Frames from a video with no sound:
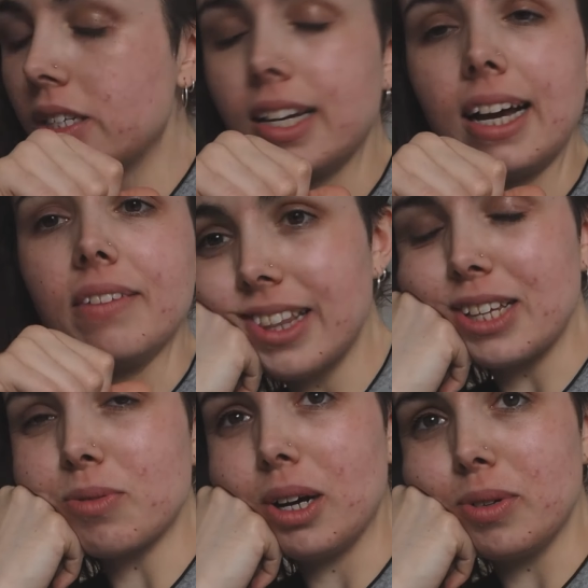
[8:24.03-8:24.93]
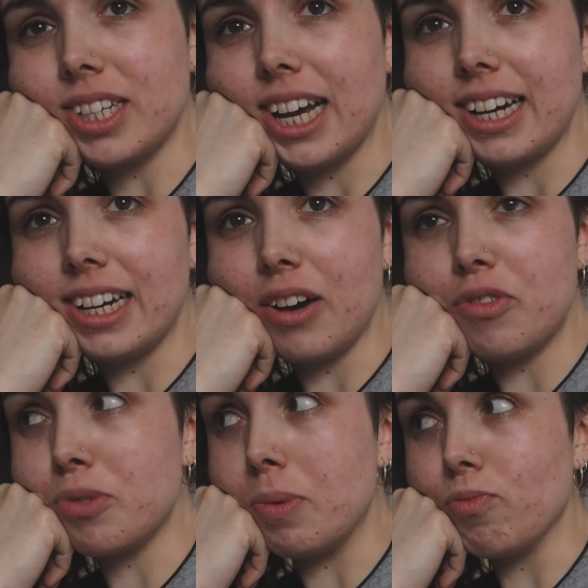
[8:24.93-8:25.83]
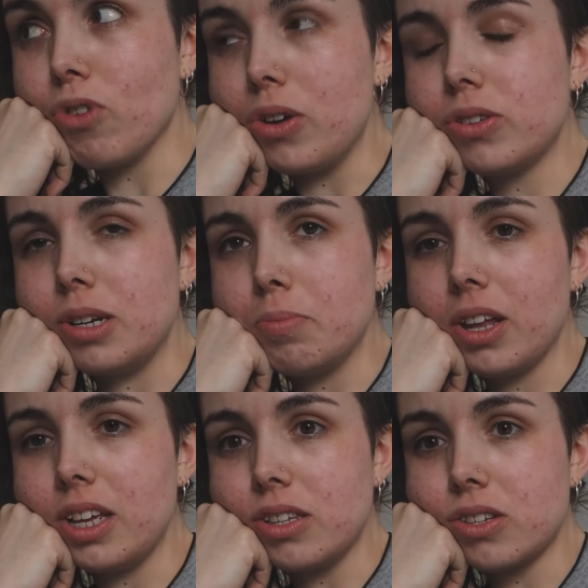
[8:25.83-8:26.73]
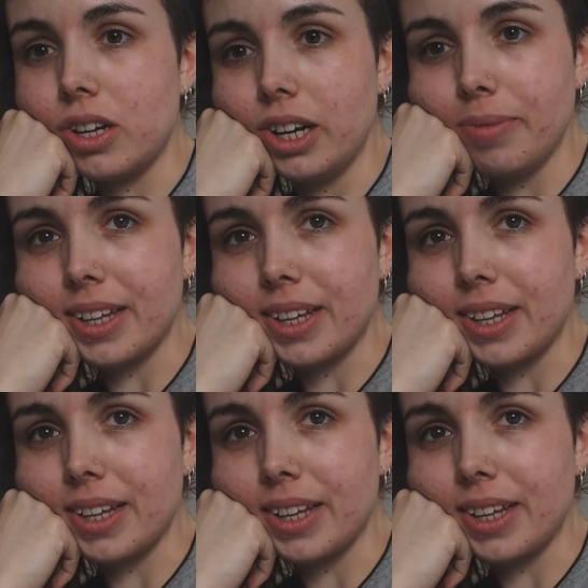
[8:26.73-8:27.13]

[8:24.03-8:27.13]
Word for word: So yeah, that's what I was saying. And I've just been roasted by these two.